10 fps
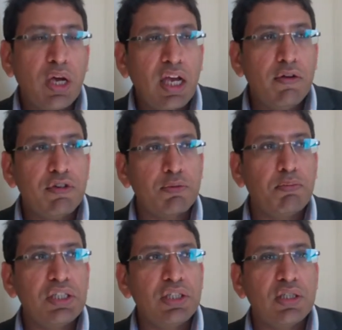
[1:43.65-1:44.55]
way in which
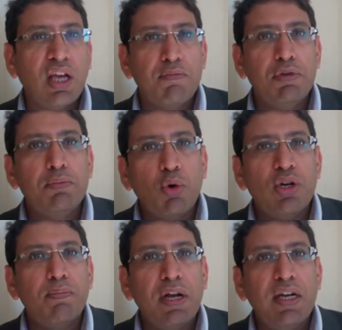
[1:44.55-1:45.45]
merchants have been
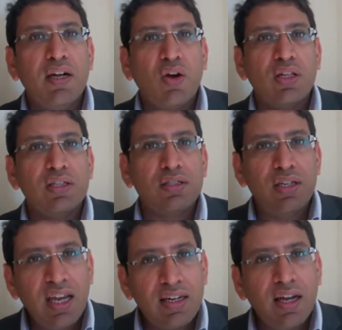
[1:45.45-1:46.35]
more dependent on the
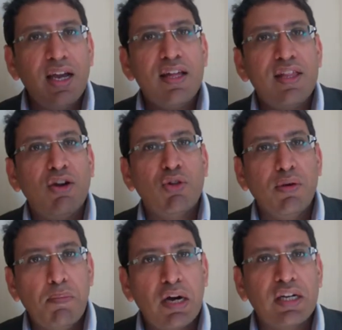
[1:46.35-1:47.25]
state than on
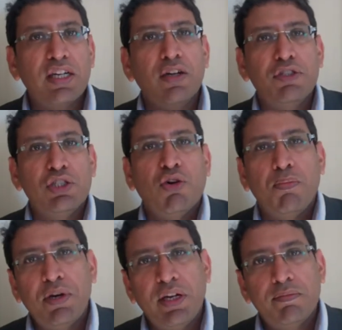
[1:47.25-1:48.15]
the market in which they
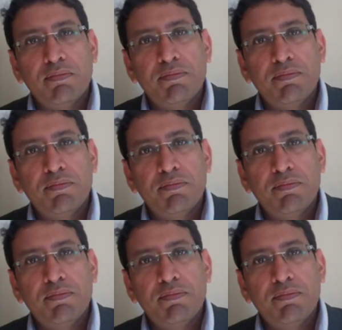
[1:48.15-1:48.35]
operate.